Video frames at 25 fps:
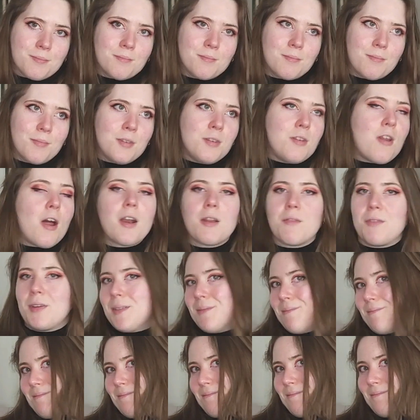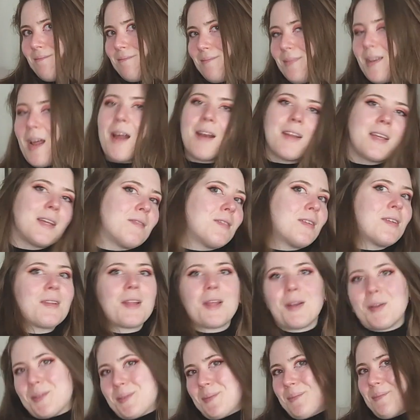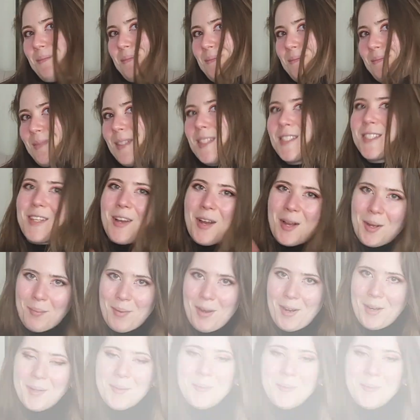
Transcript: None of it. Not even a little. Let's talk about it.